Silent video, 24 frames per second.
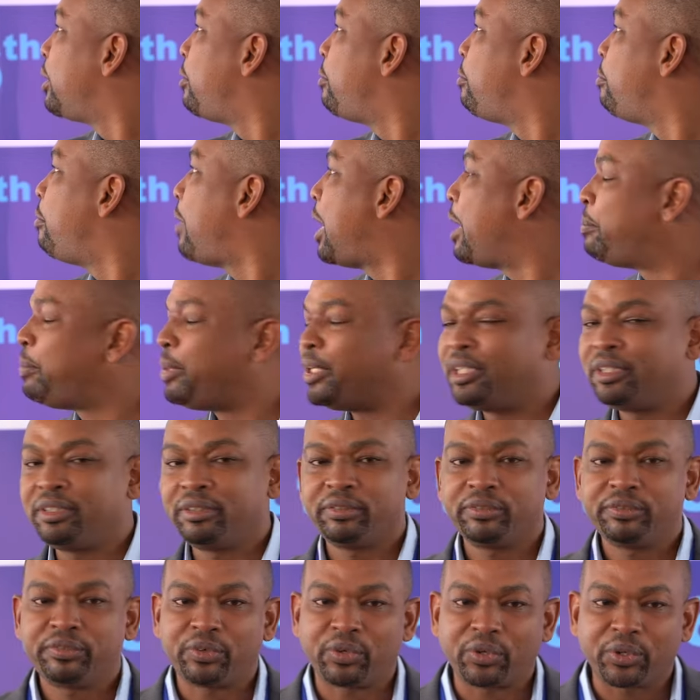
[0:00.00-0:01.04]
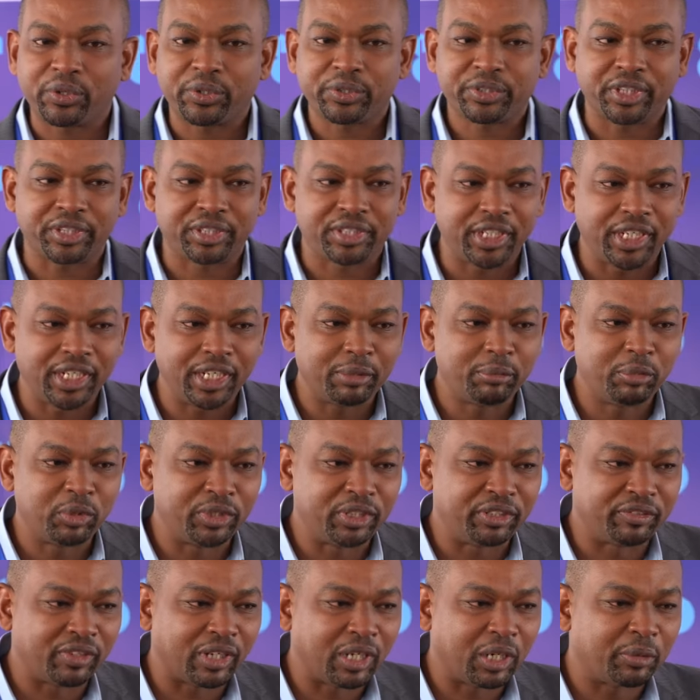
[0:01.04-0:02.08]
mapping for sustainable
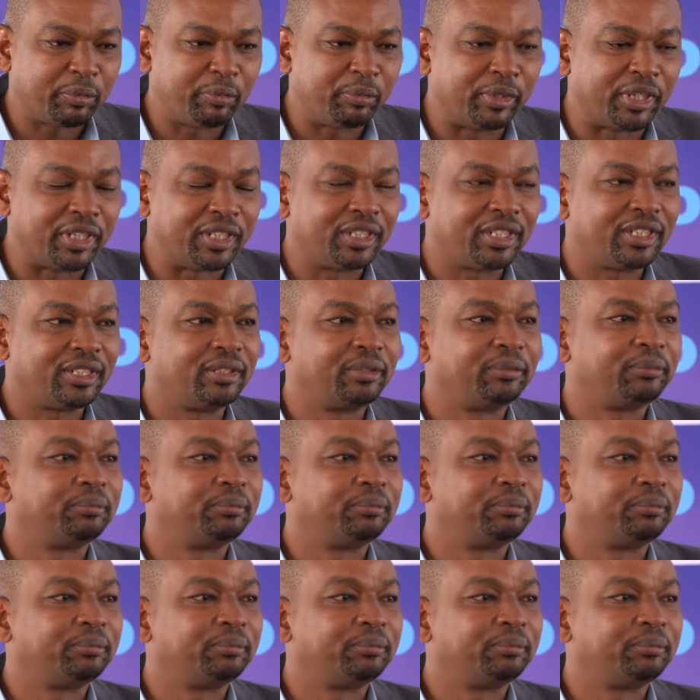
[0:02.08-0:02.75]
development.